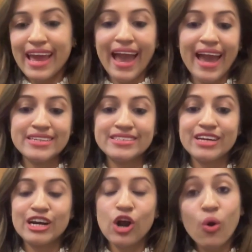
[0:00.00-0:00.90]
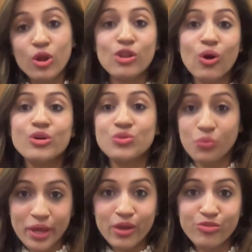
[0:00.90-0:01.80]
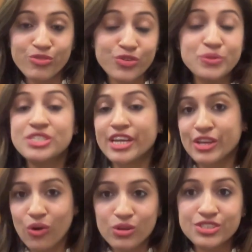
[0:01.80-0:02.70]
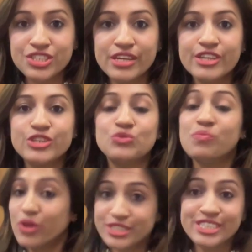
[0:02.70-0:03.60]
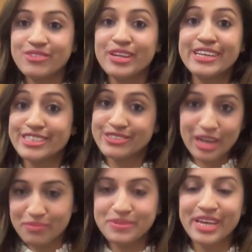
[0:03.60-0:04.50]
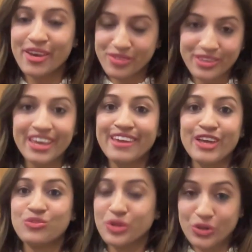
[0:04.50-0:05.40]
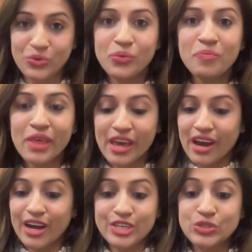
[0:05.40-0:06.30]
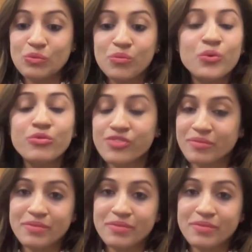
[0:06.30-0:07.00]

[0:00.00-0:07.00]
And all along the way, we've used technology to positively disrupt everything that we do, to move